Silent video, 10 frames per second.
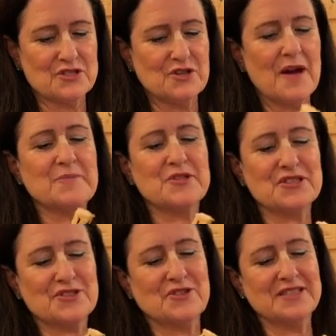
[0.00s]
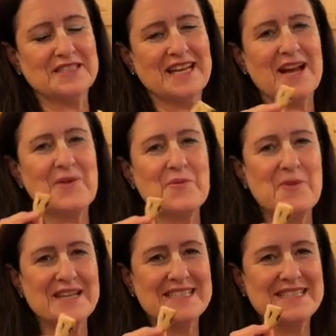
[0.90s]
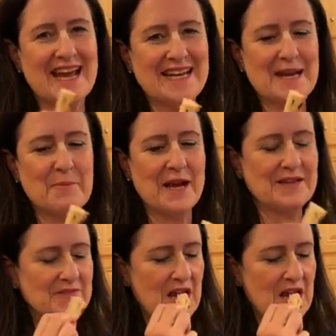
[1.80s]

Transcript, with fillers: So I'm just going to take one tiny bite.